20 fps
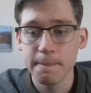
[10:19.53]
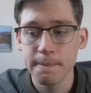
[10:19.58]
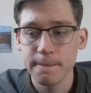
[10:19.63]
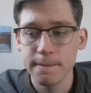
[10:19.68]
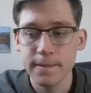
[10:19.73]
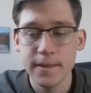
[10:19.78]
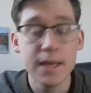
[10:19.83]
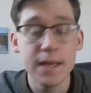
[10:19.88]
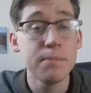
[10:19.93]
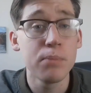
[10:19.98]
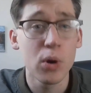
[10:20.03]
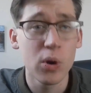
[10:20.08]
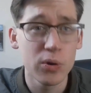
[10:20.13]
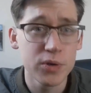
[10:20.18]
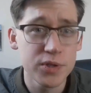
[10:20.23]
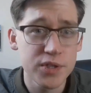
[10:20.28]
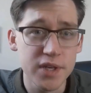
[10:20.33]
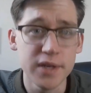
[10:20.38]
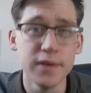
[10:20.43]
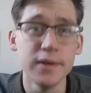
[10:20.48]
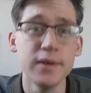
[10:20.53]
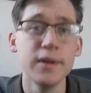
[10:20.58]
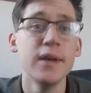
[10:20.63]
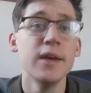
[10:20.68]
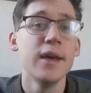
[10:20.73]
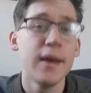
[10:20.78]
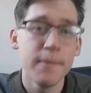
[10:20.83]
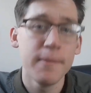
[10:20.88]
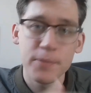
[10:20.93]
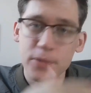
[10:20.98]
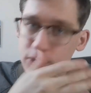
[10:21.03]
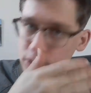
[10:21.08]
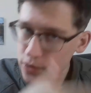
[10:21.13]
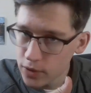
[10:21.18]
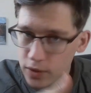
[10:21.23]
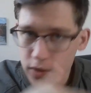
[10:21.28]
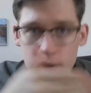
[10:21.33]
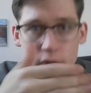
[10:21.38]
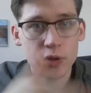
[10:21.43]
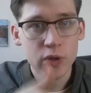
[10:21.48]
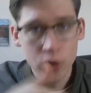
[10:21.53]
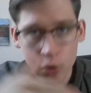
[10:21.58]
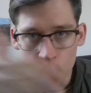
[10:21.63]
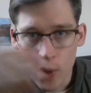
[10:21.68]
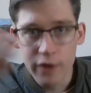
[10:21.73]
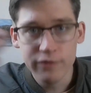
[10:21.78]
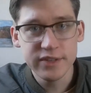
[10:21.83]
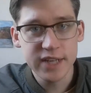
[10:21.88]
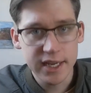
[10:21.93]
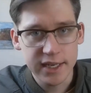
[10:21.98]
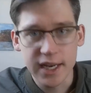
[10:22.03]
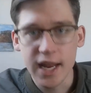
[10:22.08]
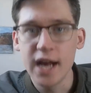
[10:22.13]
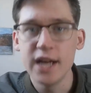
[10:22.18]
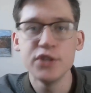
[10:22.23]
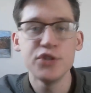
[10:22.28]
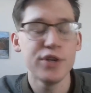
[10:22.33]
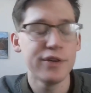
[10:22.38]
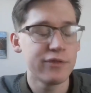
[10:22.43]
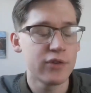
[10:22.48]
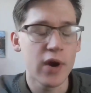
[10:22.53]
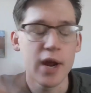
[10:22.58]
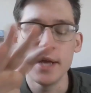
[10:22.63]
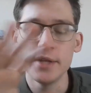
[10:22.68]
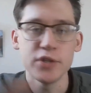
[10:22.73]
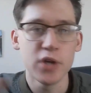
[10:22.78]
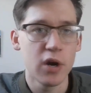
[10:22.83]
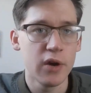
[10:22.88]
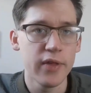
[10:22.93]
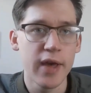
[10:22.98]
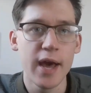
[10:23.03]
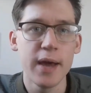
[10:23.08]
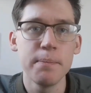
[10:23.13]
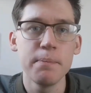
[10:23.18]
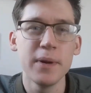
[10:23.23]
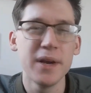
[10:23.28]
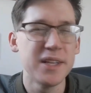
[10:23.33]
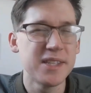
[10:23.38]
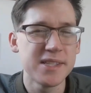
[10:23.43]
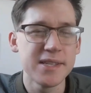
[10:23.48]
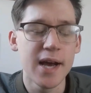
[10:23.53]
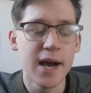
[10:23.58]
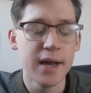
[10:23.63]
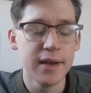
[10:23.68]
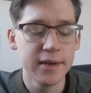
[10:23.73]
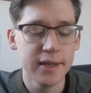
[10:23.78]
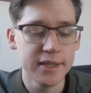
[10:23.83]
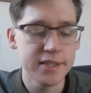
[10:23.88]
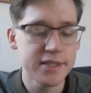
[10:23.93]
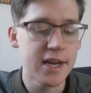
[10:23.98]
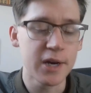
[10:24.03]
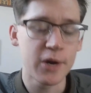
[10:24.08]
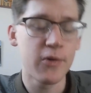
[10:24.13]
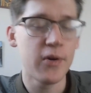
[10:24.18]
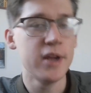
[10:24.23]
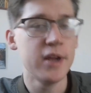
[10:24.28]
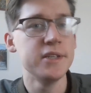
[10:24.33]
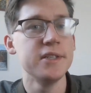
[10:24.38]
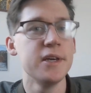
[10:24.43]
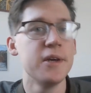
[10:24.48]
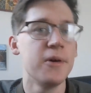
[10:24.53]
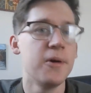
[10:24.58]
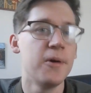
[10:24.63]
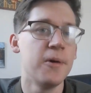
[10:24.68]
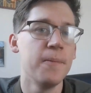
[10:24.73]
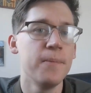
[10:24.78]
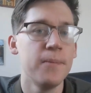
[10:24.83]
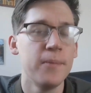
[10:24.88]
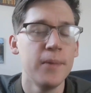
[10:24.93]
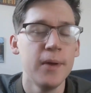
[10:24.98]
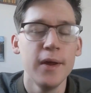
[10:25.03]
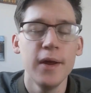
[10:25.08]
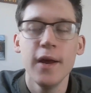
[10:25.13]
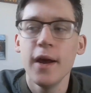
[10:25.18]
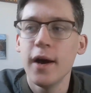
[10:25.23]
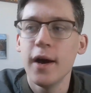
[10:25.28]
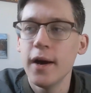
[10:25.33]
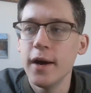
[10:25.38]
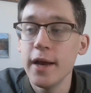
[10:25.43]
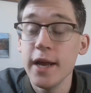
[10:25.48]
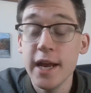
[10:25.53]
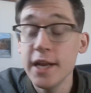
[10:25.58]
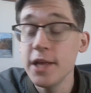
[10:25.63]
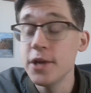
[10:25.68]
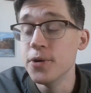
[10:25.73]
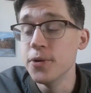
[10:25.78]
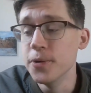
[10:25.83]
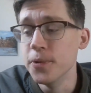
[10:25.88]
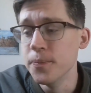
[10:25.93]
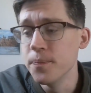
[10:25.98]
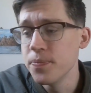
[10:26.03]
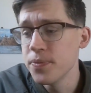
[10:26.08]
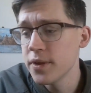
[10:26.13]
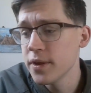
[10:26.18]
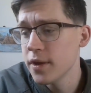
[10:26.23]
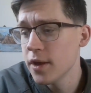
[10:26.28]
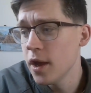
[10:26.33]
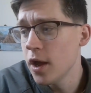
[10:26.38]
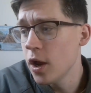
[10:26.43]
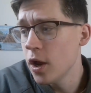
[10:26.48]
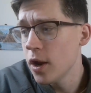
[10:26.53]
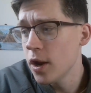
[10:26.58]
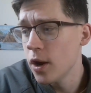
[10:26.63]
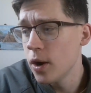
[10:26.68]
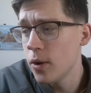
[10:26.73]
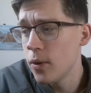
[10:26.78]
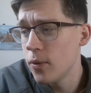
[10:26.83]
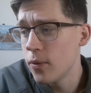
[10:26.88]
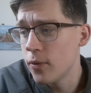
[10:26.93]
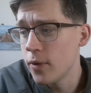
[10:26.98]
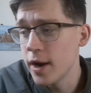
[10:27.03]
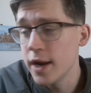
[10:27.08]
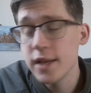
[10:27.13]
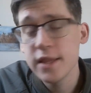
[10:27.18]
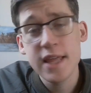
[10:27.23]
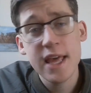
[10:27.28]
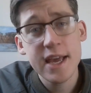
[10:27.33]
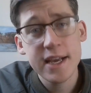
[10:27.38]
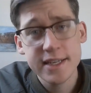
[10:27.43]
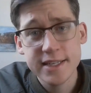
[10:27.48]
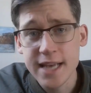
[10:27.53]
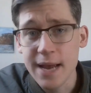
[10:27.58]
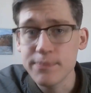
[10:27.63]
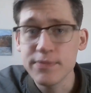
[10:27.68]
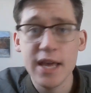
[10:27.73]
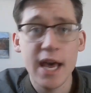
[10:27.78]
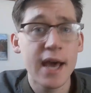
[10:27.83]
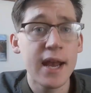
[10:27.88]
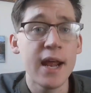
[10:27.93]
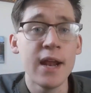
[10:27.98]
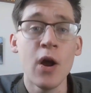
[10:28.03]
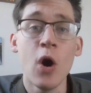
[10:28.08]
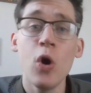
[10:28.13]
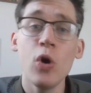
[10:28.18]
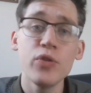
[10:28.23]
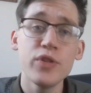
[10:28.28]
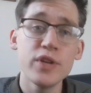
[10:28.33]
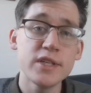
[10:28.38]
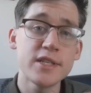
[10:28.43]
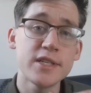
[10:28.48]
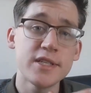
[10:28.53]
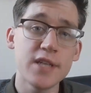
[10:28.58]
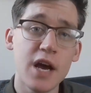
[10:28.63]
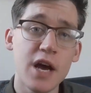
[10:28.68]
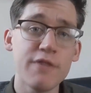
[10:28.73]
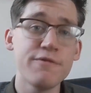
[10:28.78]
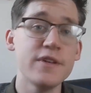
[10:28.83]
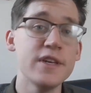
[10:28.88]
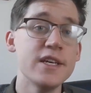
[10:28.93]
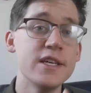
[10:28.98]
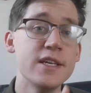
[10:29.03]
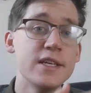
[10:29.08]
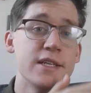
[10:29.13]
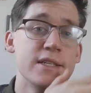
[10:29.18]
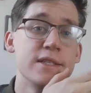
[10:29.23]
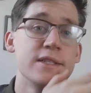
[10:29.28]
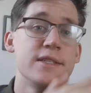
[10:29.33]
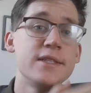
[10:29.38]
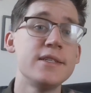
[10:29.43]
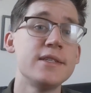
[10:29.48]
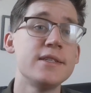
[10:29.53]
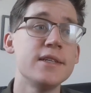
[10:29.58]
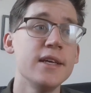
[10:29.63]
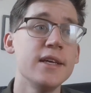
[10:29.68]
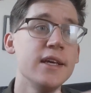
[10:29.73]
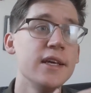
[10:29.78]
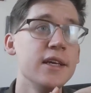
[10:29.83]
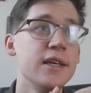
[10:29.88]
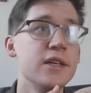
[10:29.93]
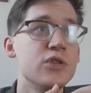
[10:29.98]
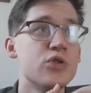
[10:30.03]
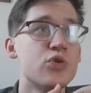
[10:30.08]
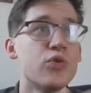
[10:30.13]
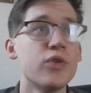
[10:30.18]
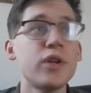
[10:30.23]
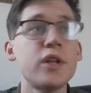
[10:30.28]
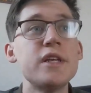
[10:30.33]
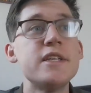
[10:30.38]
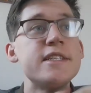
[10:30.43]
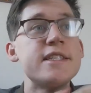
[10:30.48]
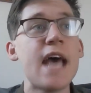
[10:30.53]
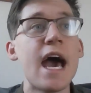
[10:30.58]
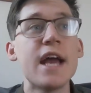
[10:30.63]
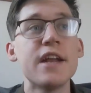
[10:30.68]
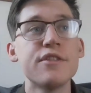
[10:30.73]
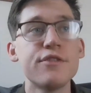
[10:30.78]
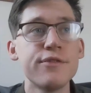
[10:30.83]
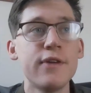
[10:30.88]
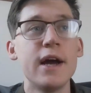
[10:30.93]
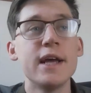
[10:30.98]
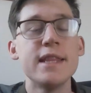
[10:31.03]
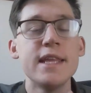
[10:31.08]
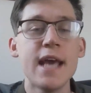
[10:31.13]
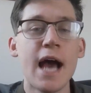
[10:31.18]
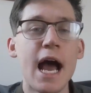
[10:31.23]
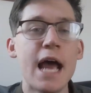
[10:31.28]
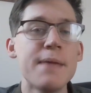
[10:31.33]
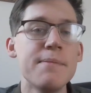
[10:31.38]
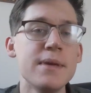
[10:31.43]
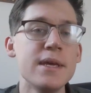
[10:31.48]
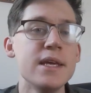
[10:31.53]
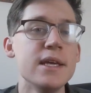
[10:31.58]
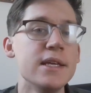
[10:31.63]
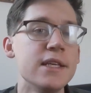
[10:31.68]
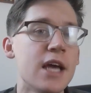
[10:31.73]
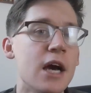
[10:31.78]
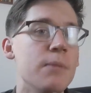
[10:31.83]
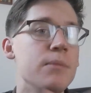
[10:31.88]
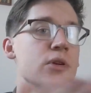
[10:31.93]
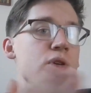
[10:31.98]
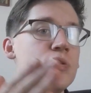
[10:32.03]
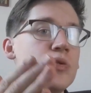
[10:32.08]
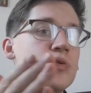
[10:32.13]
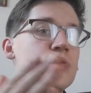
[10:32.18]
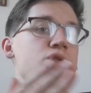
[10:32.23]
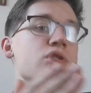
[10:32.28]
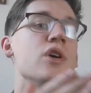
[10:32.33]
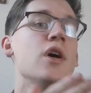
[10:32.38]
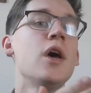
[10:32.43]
in person, you have deadlines, you have grades, all that, but it's not crazy at all. Anywho, right? They accept that, and all this stuff is really satisfying the IBEW's